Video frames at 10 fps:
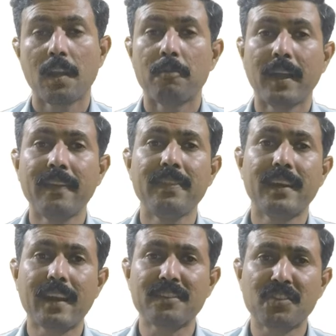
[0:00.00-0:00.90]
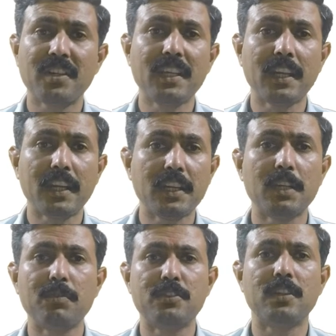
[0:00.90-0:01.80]
When there are three
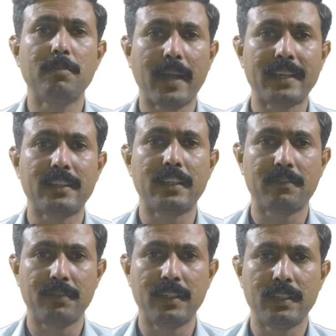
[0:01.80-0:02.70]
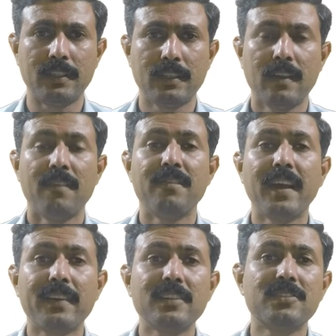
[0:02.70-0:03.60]
individual magnetic fields,
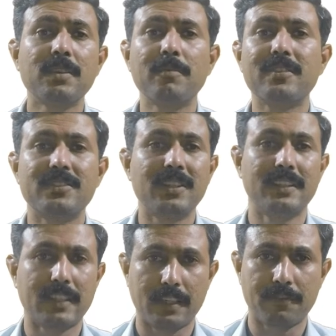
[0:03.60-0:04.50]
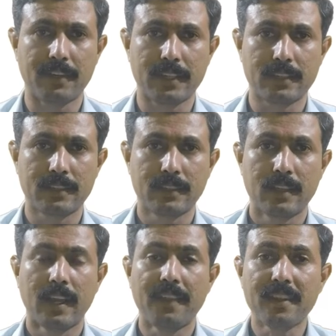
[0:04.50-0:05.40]
there is some resultant effect,
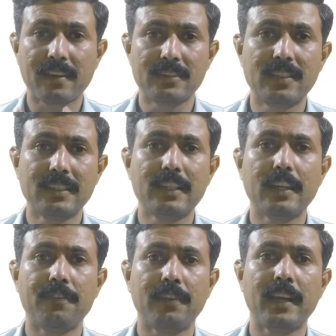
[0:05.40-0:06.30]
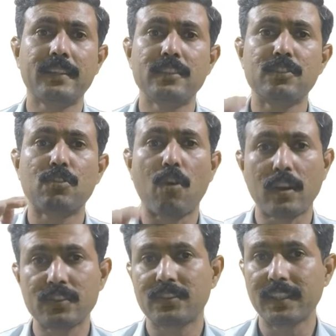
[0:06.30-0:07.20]
and the resultant effect is
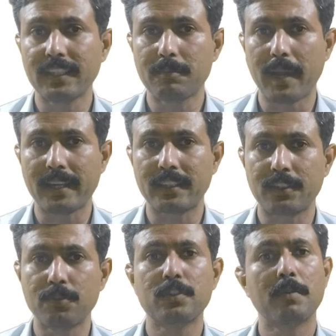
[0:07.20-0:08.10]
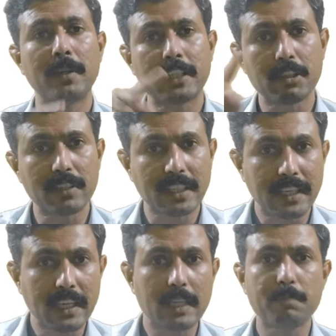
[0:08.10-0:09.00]
constant in magnitude, but it will
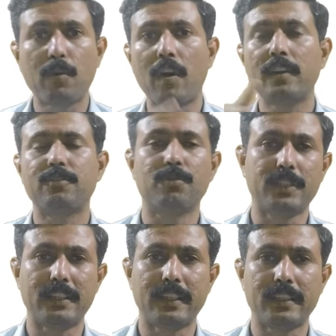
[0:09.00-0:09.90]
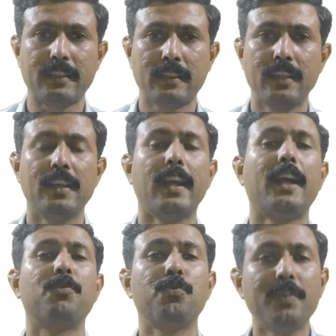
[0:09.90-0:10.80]
keep on rotating,
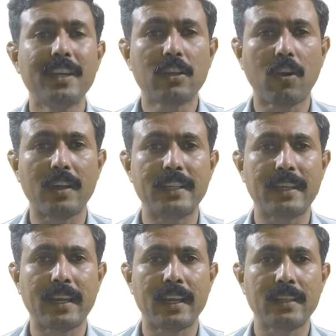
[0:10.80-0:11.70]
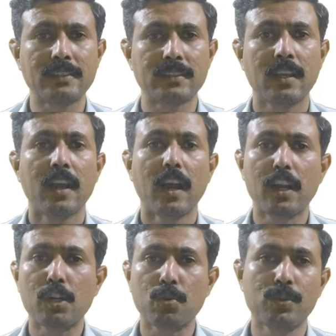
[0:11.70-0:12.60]
and we will call it as
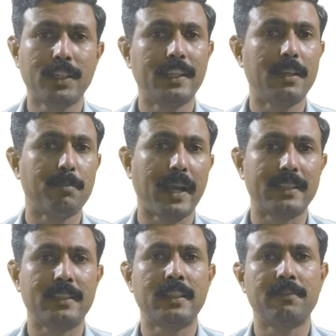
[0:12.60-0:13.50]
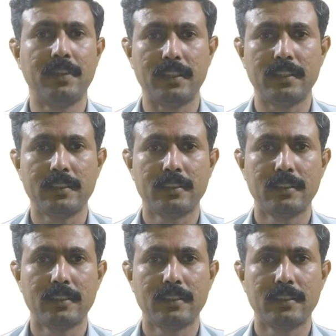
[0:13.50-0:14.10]
a rotating magnetic field.